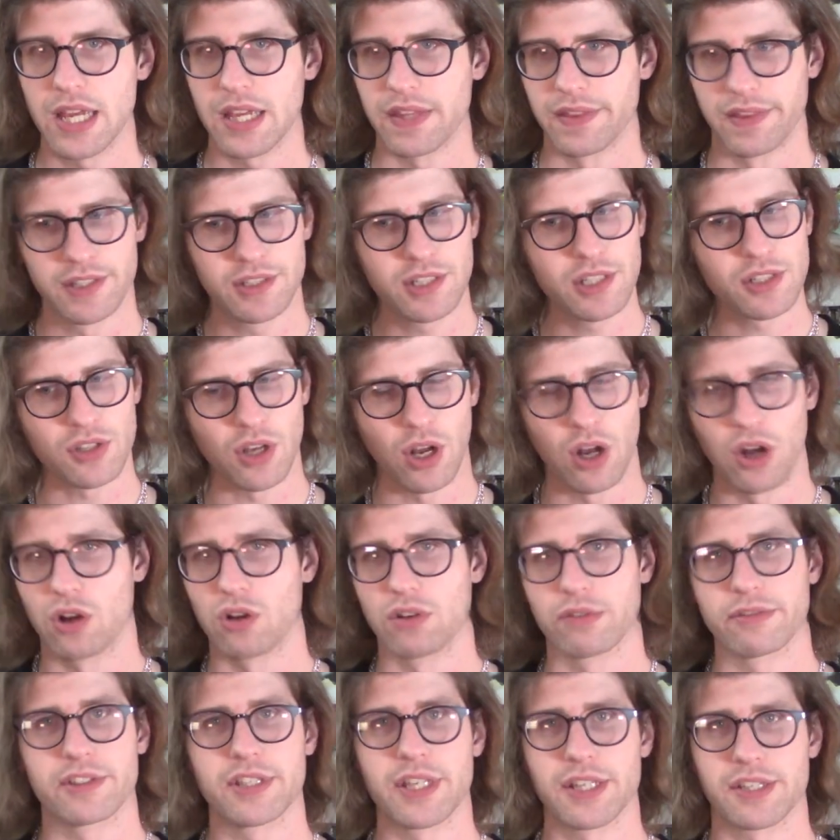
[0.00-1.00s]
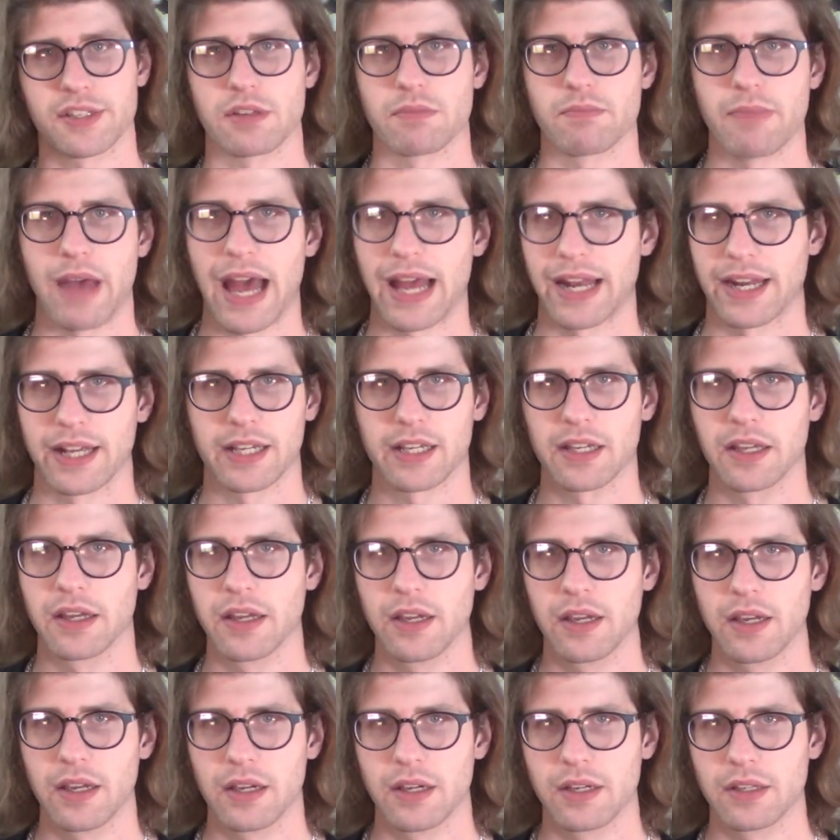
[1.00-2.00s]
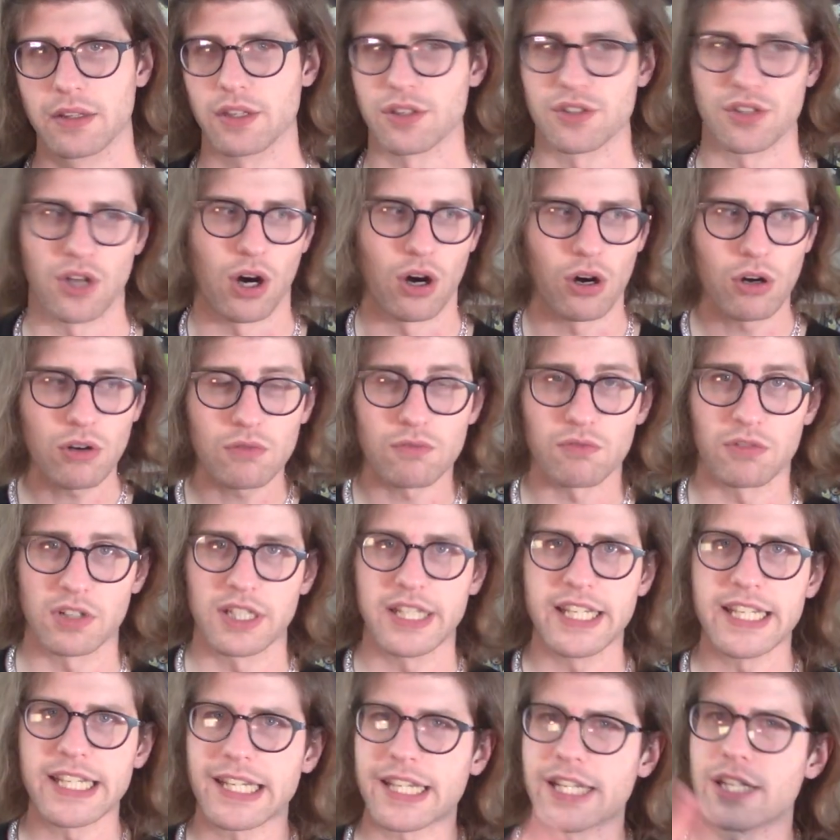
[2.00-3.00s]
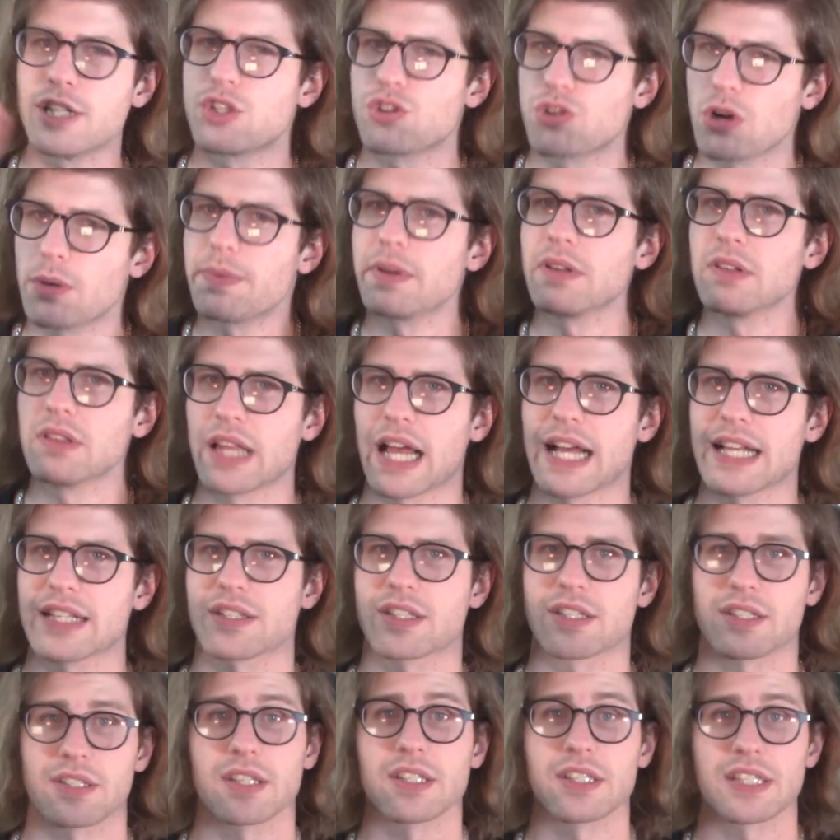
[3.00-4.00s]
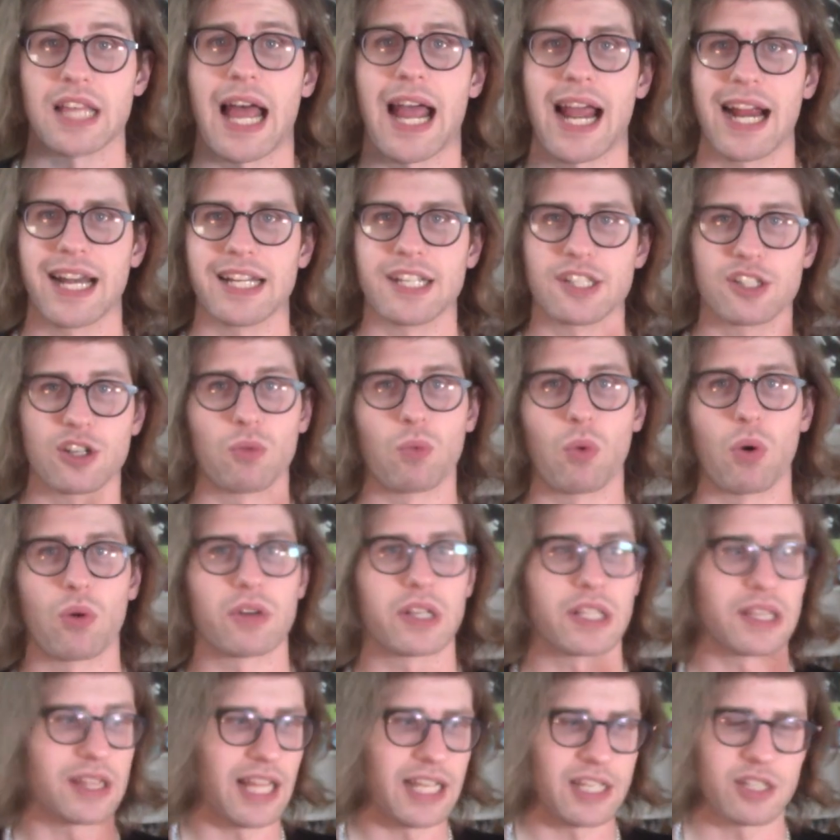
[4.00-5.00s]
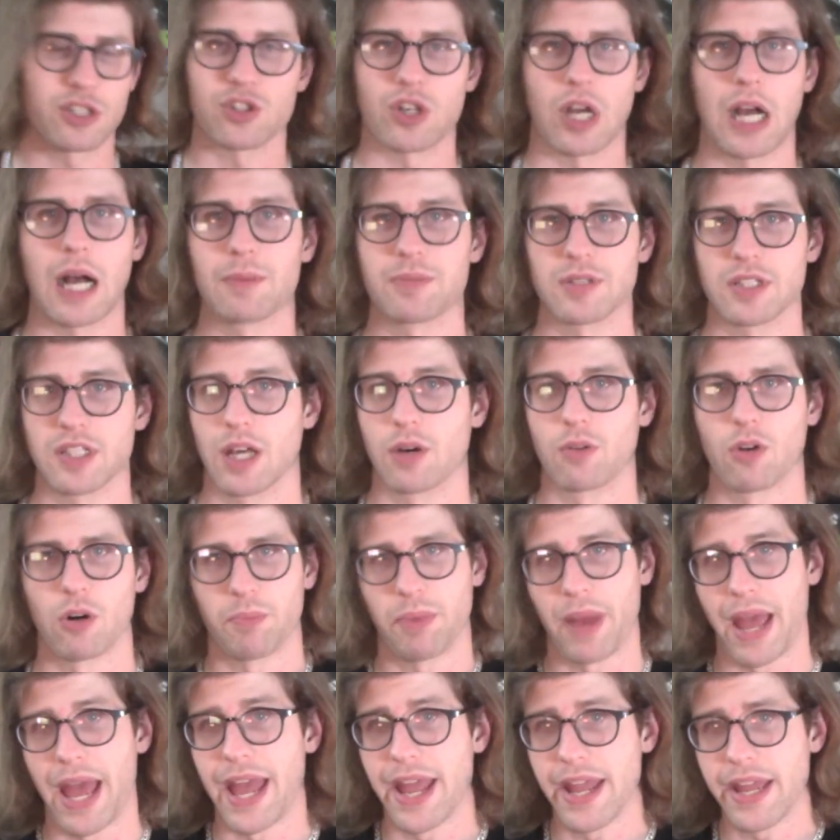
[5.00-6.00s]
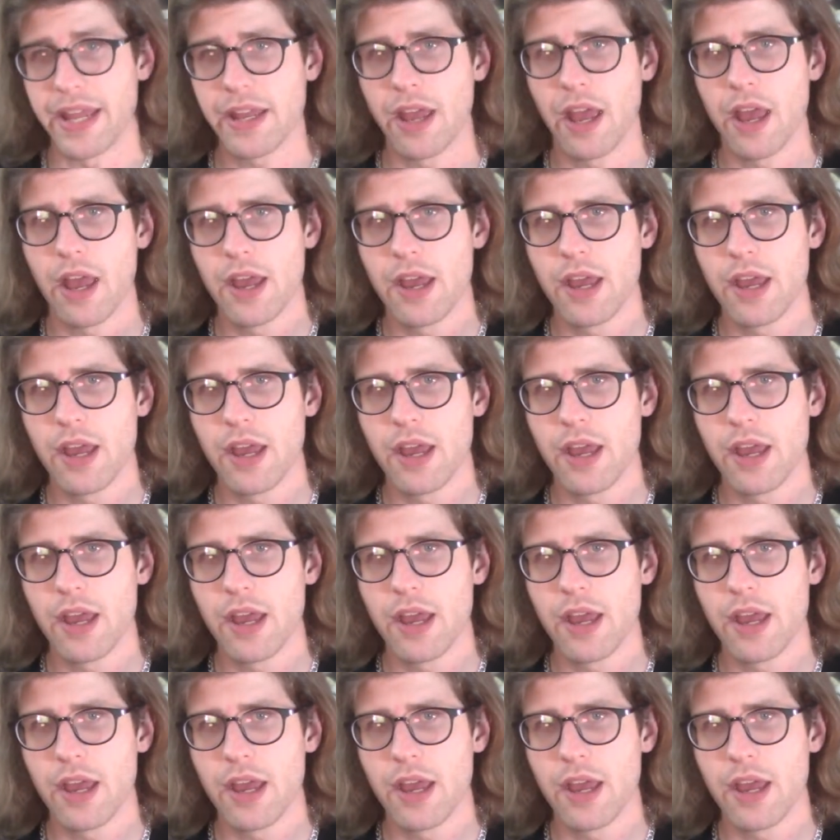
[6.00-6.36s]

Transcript: This is all systematic. Does art really contribute less to society to warrant less jobs and lower pay?